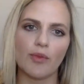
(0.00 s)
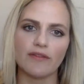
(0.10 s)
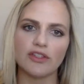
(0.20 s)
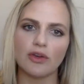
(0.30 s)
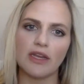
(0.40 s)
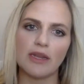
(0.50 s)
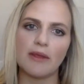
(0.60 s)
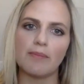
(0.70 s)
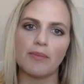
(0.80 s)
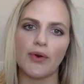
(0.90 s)
We have so many
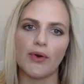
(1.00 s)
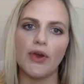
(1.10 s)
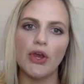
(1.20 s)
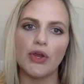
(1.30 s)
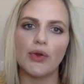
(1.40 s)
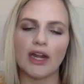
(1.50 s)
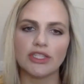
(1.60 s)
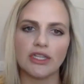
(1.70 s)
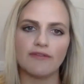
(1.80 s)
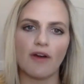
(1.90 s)
people who
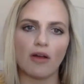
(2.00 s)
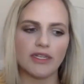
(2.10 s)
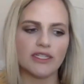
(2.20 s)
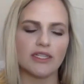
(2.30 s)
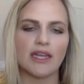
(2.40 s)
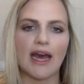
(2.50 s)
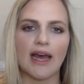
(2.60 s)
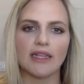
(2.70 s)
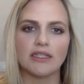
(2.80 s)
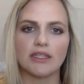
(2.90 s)
actually fall into
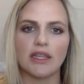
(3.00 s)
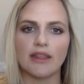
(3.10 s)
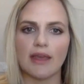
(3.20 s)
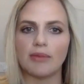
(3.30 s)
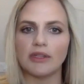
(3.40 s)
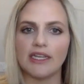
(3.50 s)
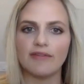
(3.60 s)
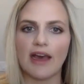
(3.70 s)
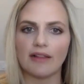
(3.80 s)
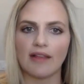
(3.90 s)
that they believe
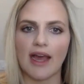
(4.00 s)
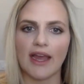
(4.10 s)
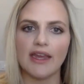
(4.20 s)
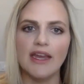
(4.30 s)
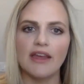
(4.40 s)
that lie,